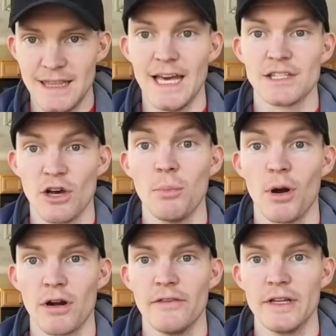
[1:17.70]
that's all
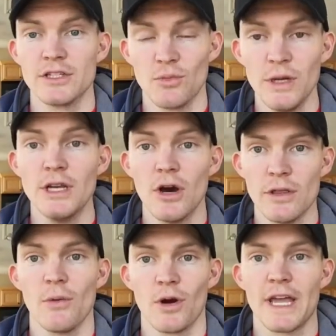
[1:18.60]
part of it. So we know
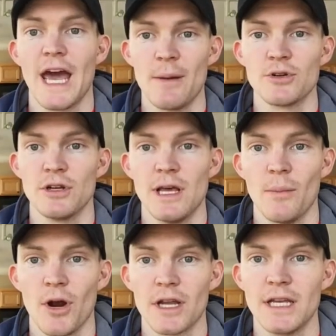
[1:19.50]
that we're capturing that
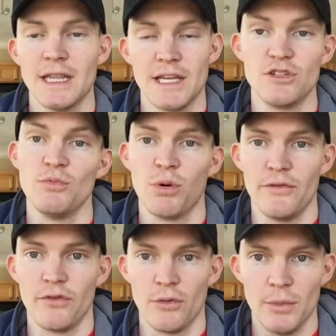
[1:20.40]
market, and that
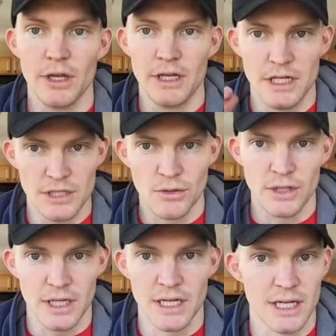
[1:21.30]
2.4 million is only gonna